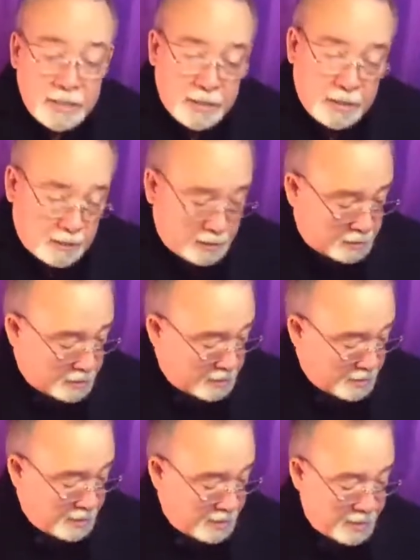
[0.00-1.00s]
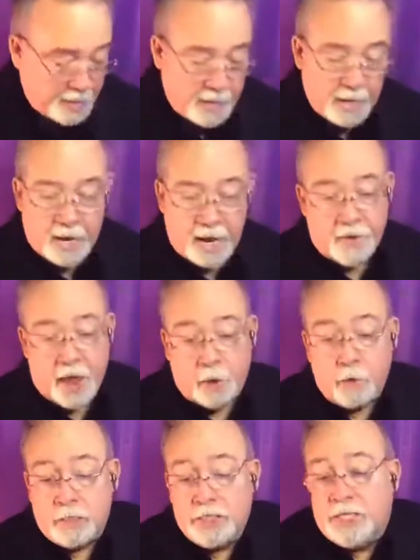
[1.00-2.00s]

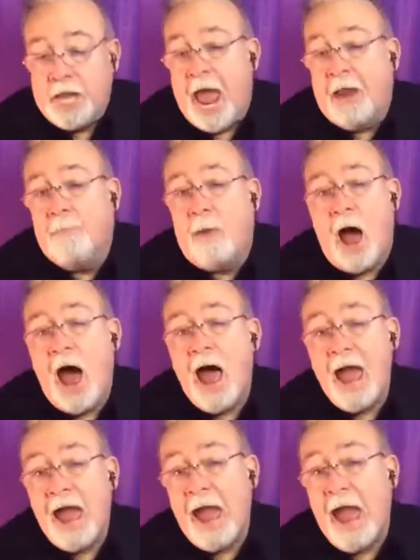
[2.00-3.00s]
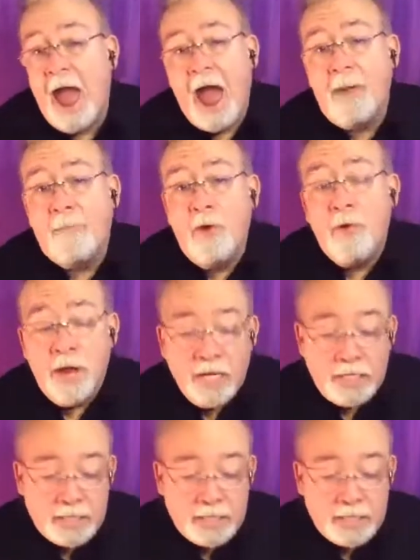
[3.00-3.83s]
and will stand by amorous.